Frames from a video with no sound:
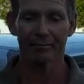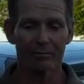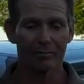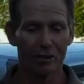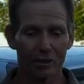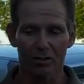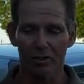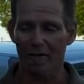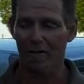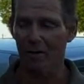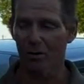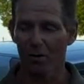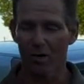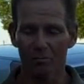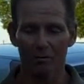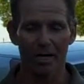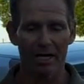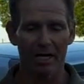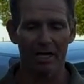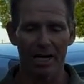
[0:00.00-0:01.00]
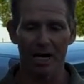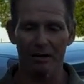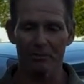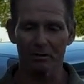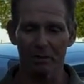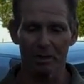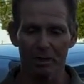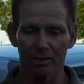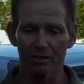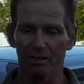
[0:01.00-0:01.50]
looked at all my
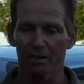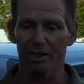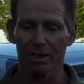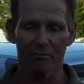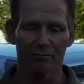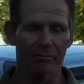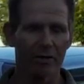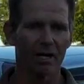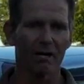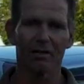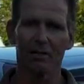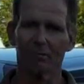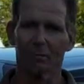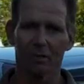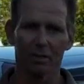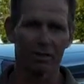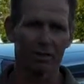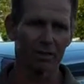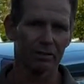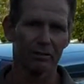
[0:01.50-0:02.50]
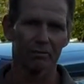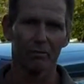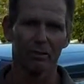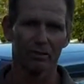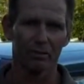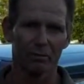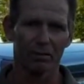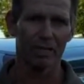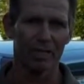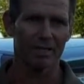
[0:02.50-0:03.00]
options, and I'm very pleased with
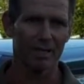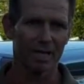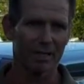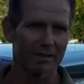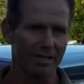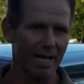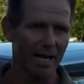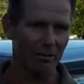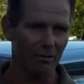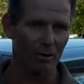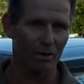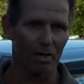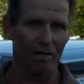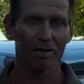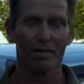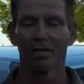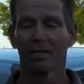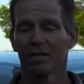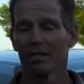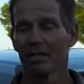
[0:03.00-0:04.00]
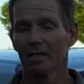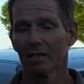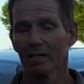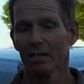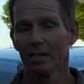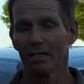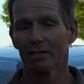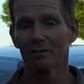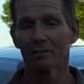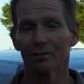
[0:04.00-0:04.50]
the way that went,
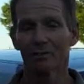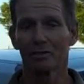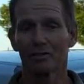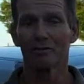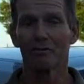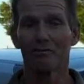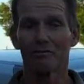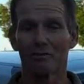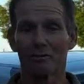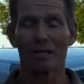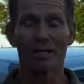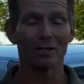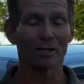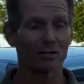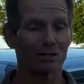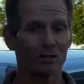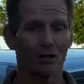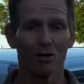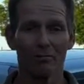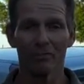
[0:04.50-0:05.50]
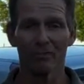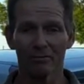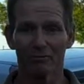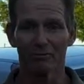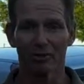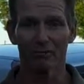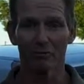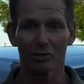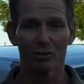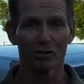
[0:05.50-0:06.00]
as Frank saw me
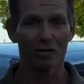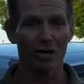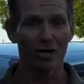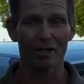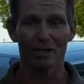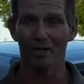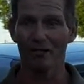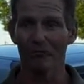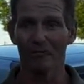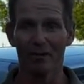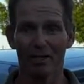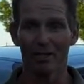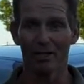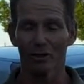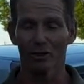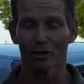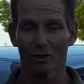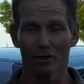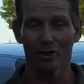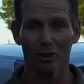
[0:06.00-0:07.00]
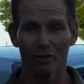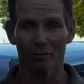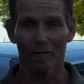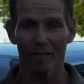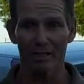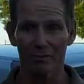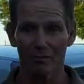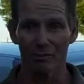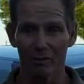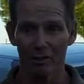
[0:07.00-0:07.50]
from start to finish all the way
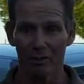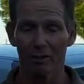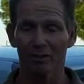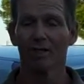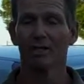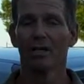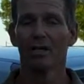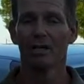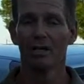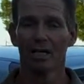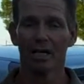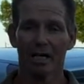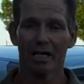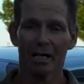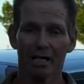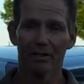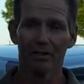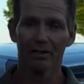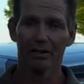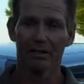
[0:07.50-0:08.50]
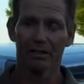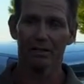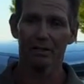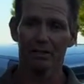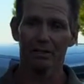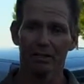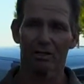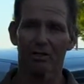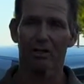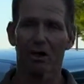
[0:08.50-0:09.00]
through, and the
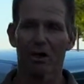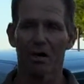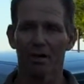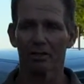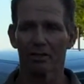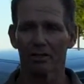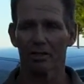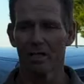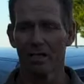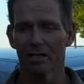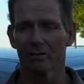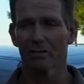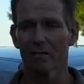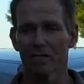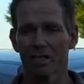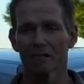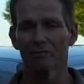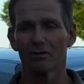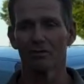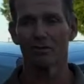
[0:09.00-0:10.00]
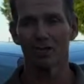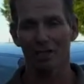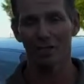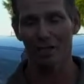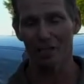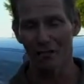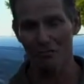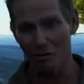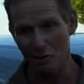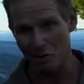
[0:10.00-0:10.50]
car today was even
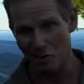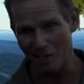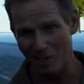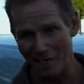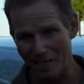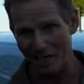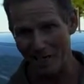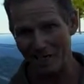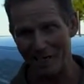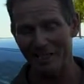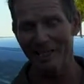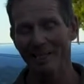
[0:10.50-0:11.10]
delivered today